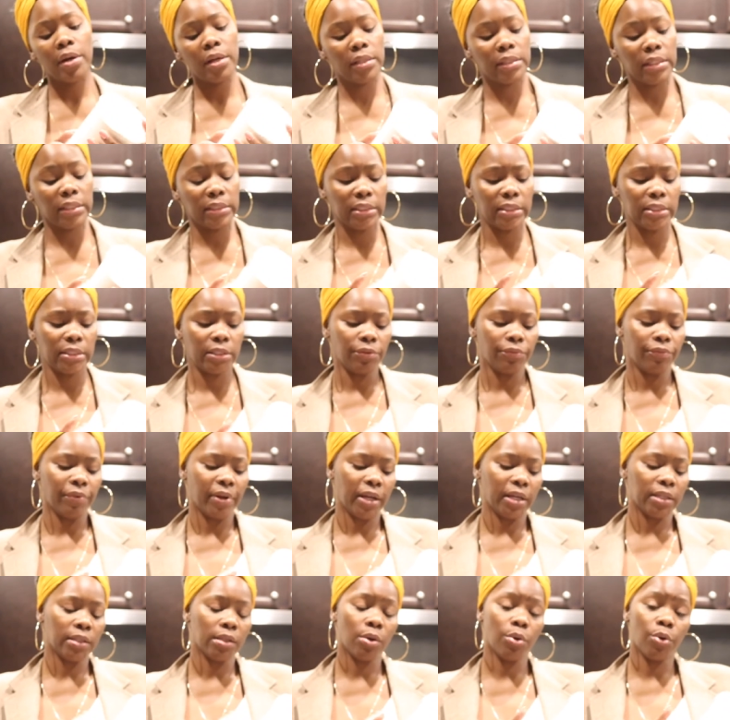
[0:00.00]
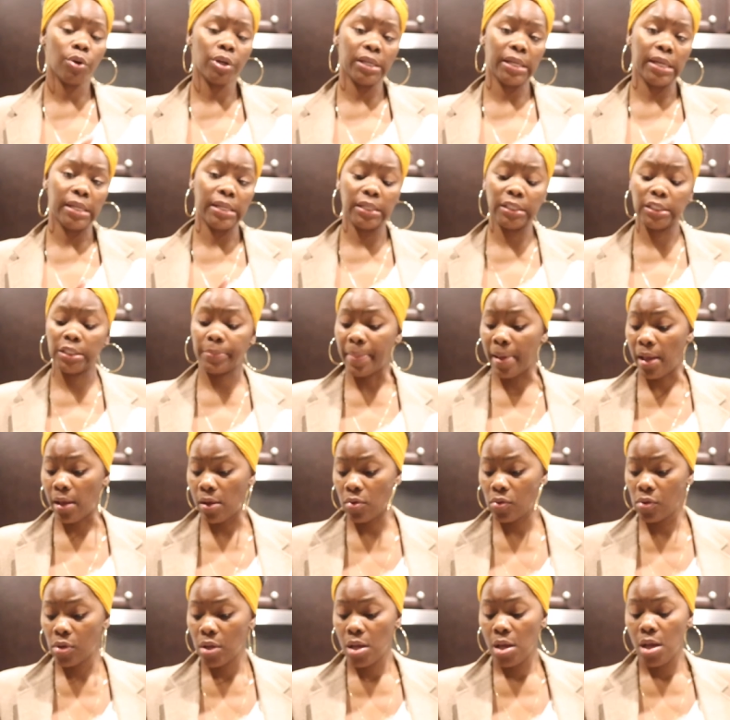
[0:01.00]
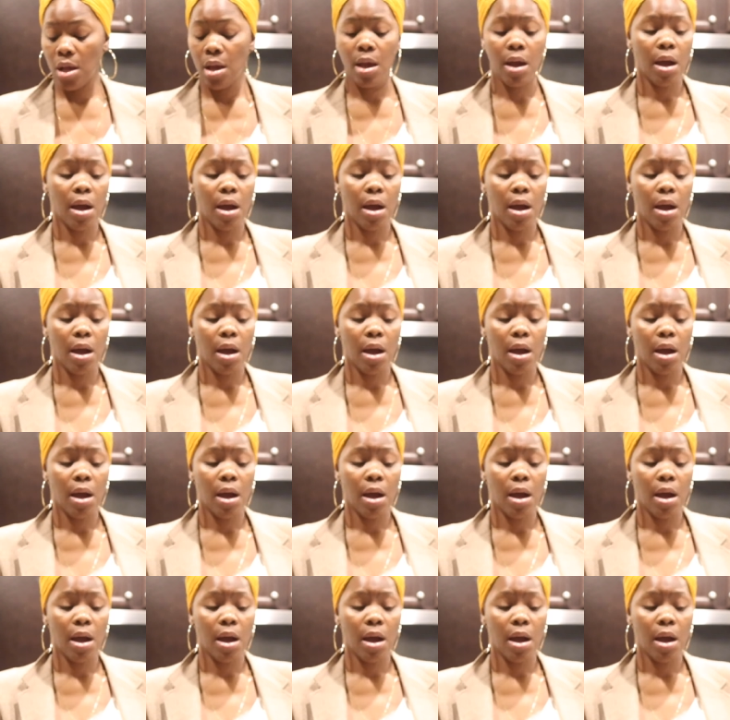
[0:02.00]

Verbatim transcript: and this is the regular organic spelt.